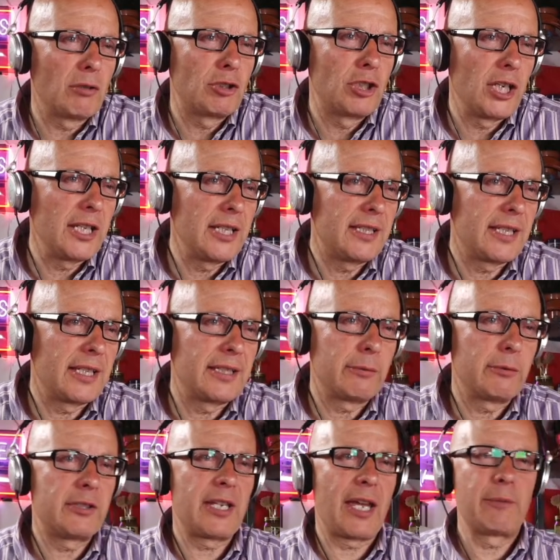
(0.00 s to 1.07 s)
G says it
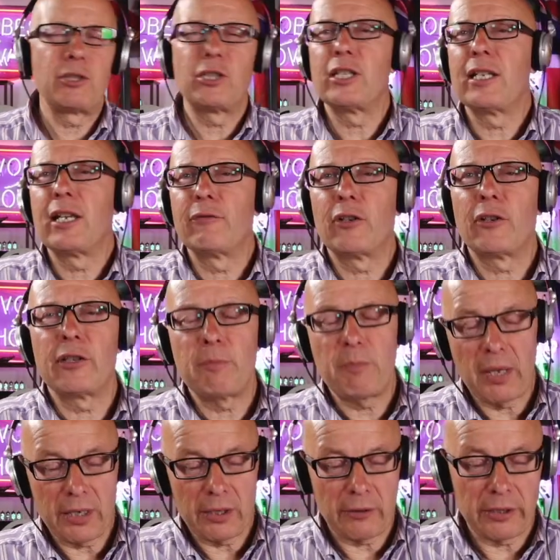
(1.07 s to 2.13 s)
was damaged in that very
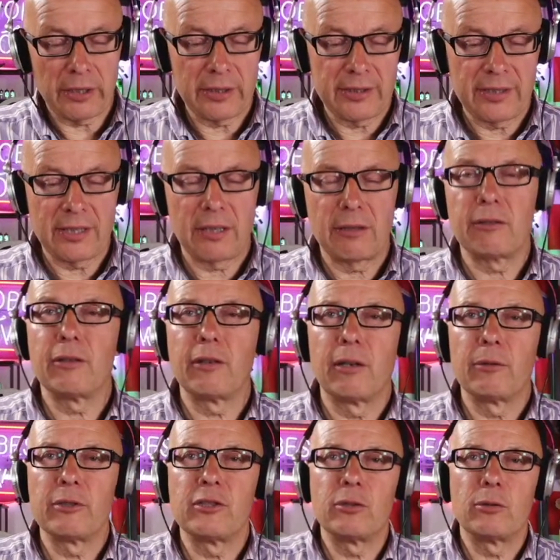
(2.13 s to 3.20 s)
period. So, you know, I
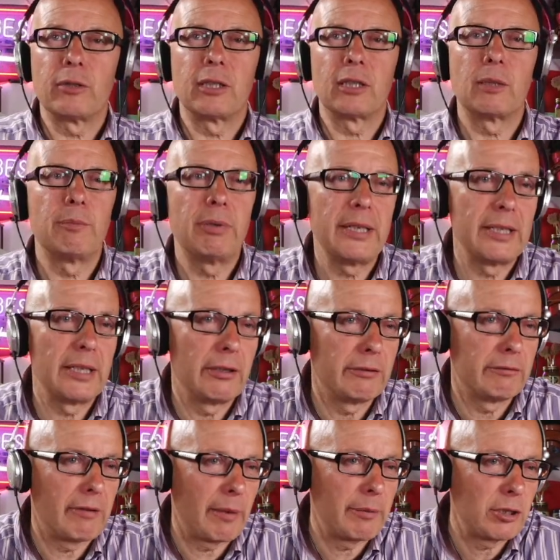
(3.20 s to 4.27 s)
wasn't talking a complete load
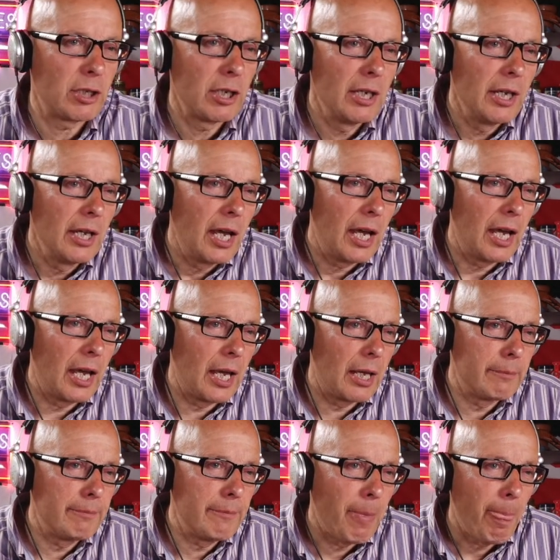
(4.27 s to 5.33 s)
of rubbish.
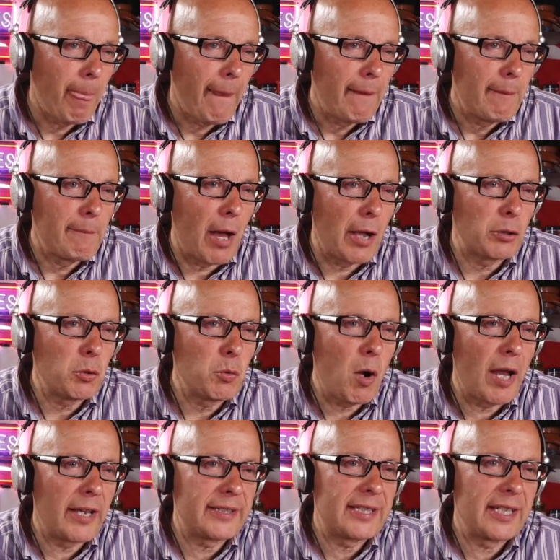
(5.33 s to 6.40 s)
Michael
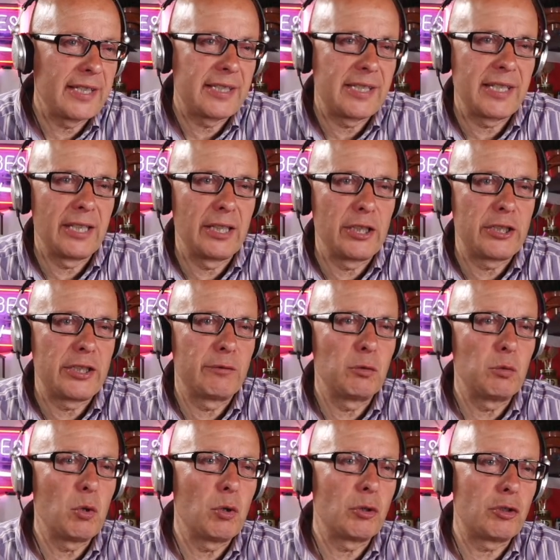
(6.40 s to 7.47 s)
White says the English Civil
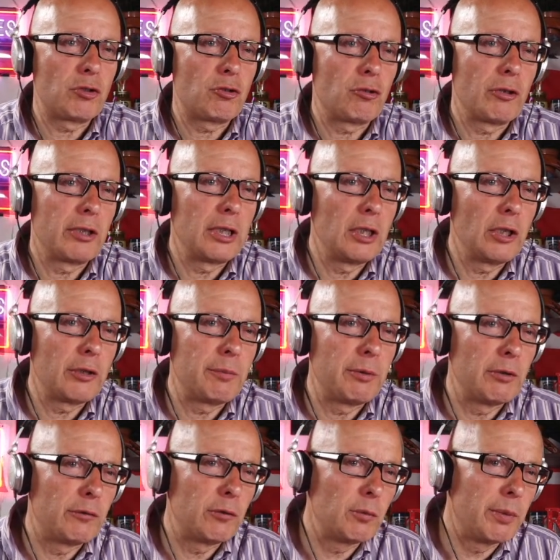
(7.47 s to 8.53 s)
War destroyed a lot of
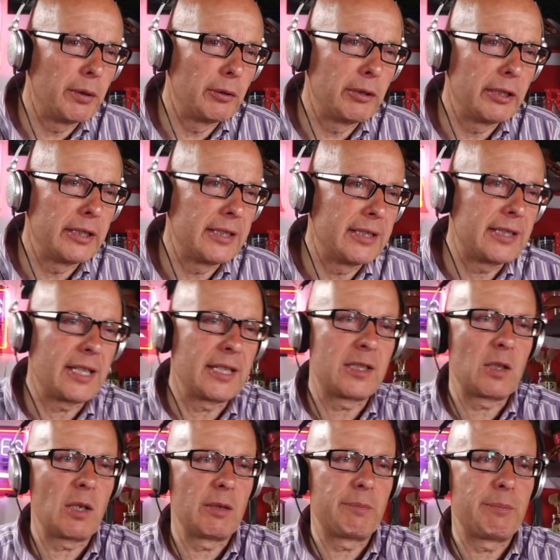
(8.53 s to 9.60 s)
beautiful buildings,
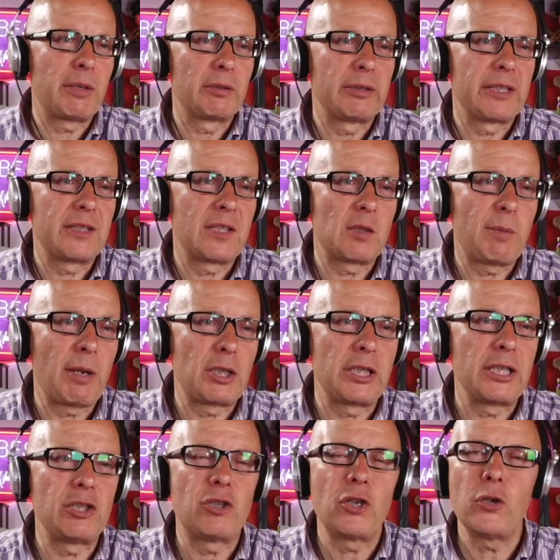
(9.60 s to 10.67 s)

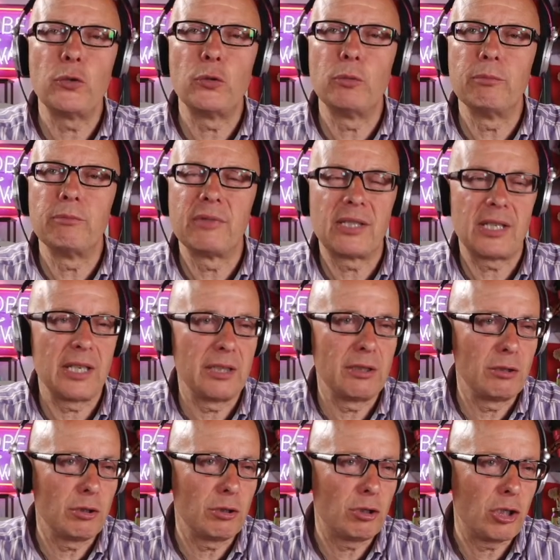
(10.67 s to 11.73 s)
especially tombs
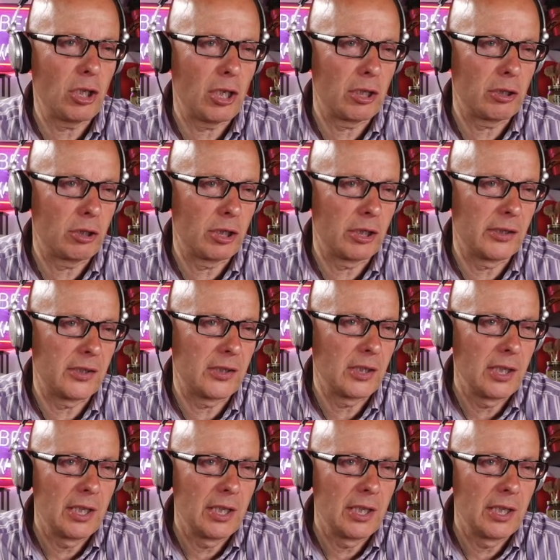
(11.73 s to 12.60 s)
in churches.